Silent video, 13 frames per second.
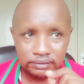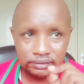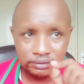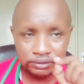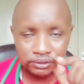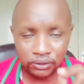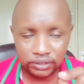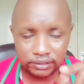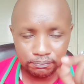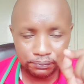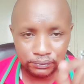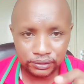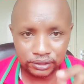Don't
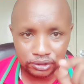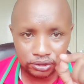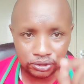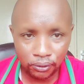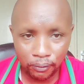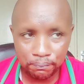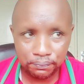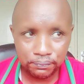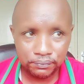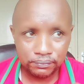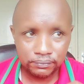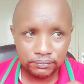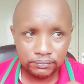put soap
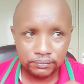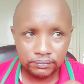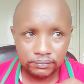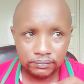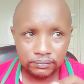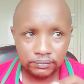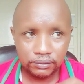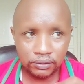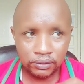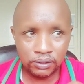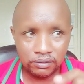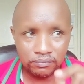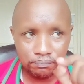
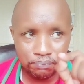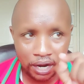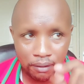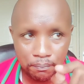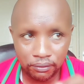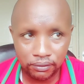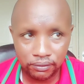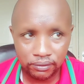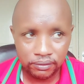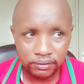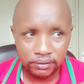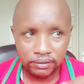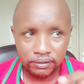or bubble
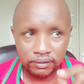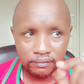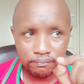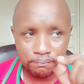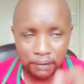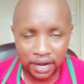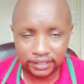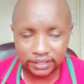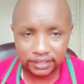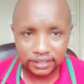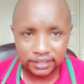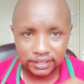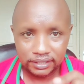bath
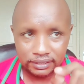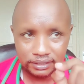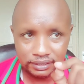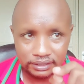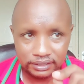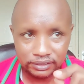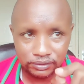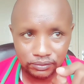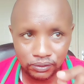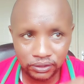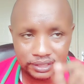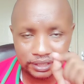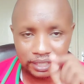in
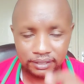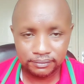water.